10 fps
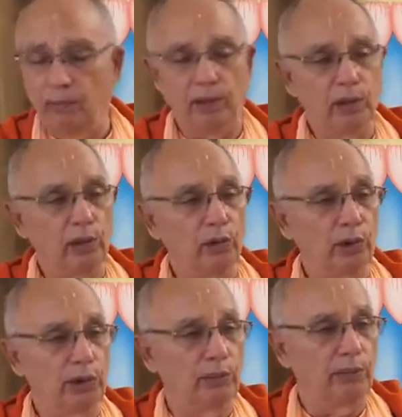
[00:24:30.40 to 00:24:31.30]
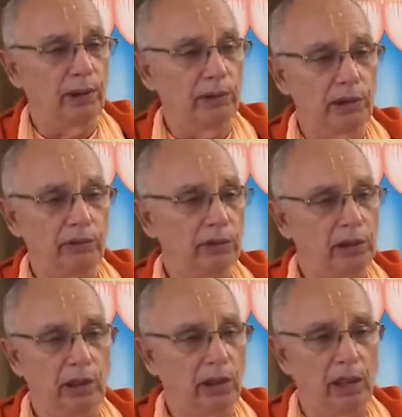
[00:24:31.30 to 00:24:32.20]
illusion, because he was
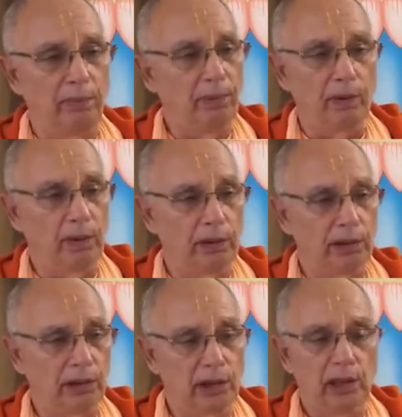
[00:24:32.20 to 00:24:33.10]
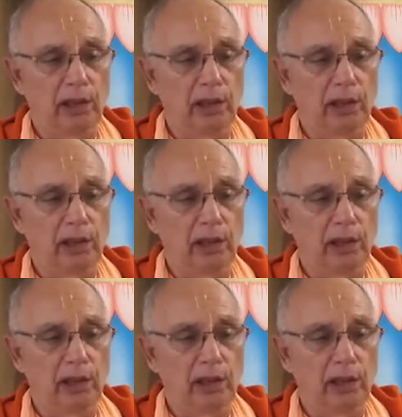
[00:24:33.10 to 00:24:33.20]
thinking, I put all these